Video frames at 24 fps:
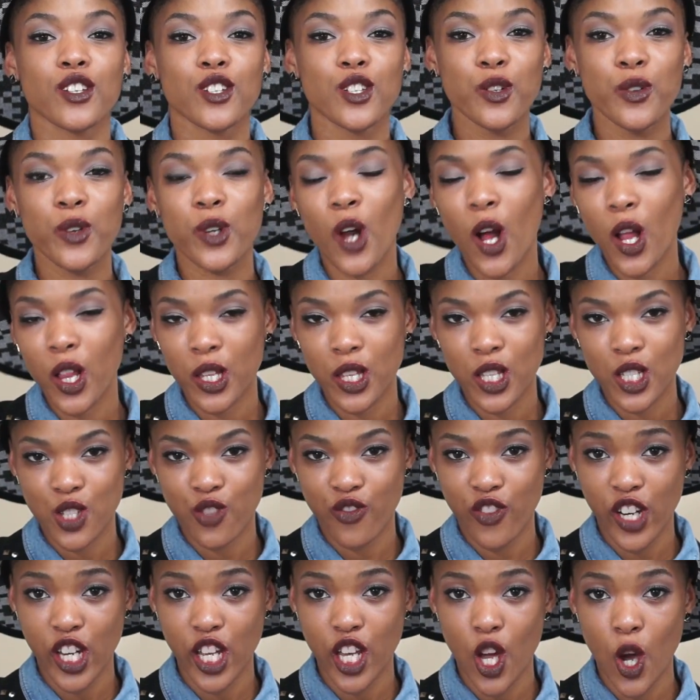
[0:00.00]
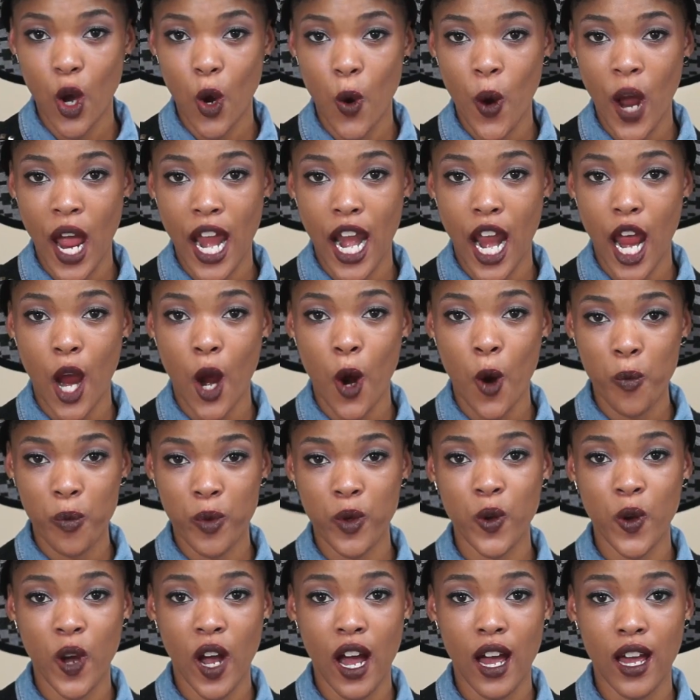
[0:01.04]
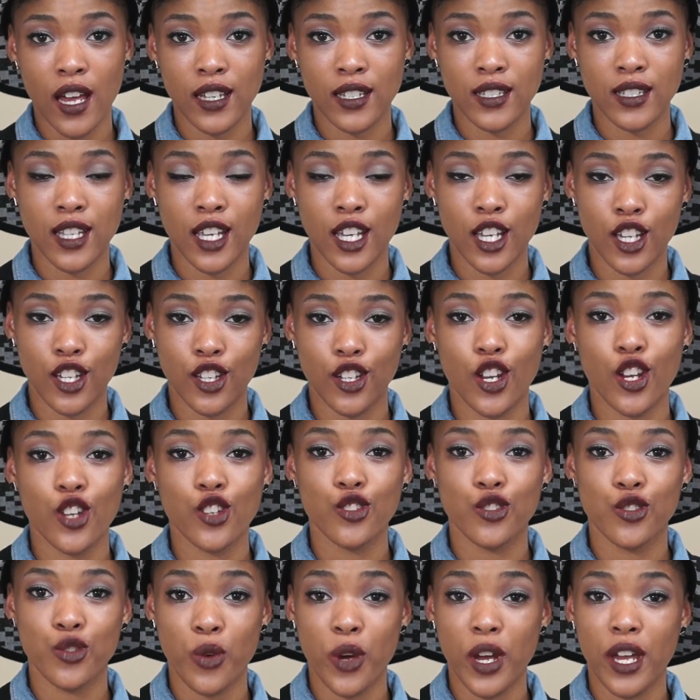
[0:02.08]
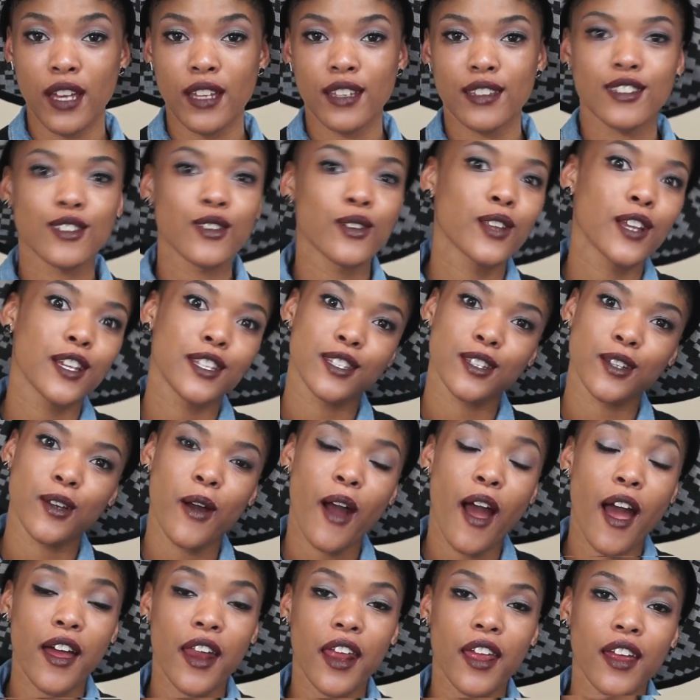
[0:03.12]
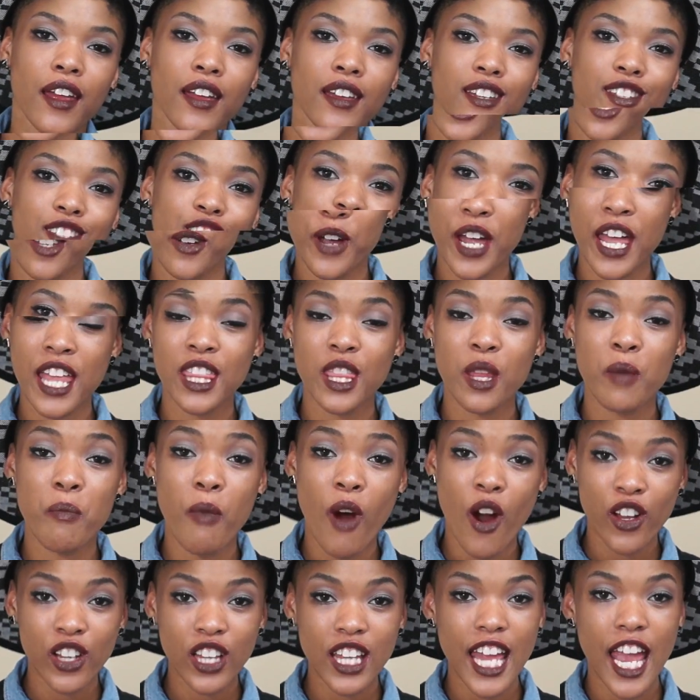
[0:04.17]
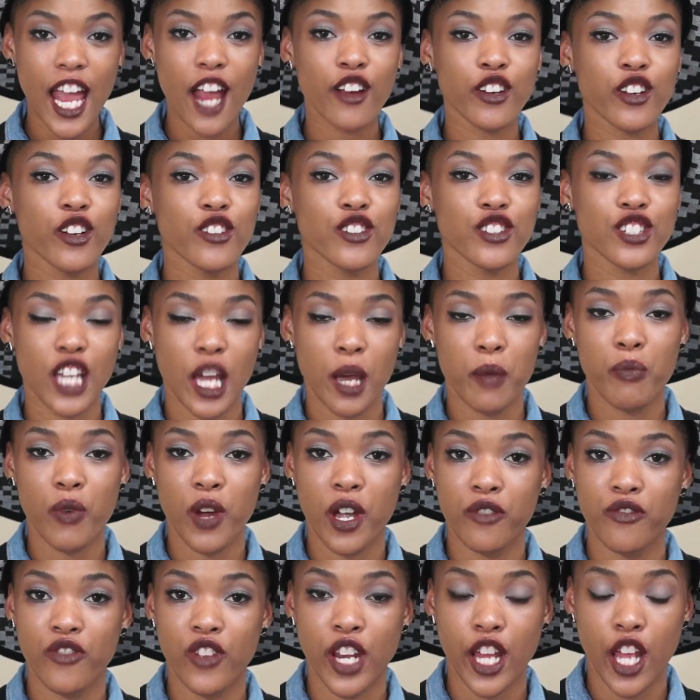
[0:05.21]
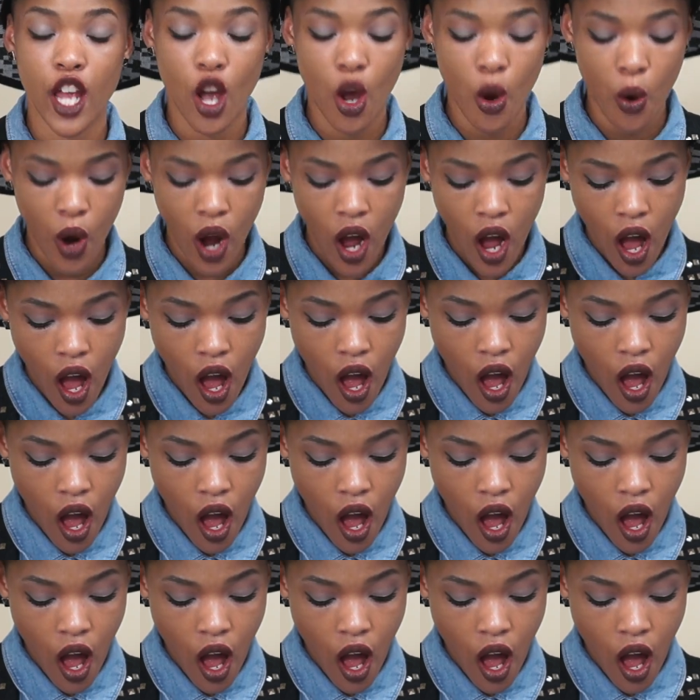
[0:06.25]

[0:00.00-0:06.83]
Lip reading: do it all in this video and I hope you guys enjoy it. So let's go ahead and get started. Crochet braid video.